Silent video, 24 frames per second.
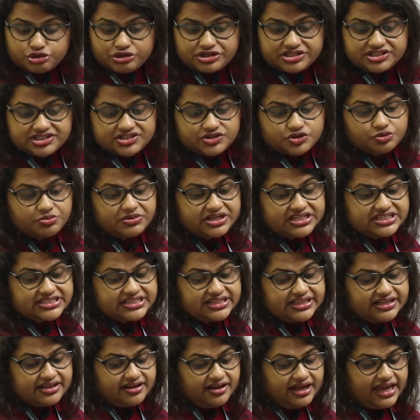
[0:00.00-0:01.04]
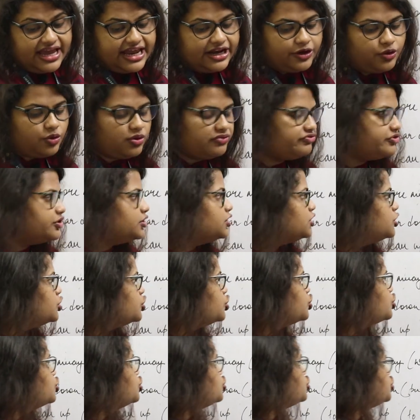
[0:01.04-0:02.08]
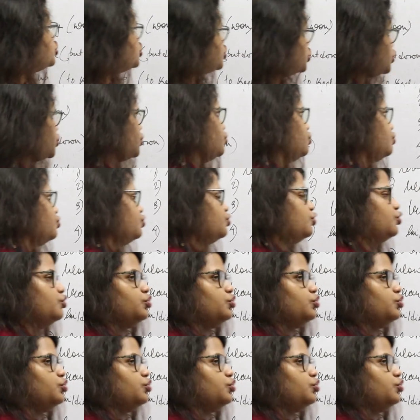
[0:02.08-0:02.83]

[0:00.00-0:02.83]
to listen to me till the end of the show.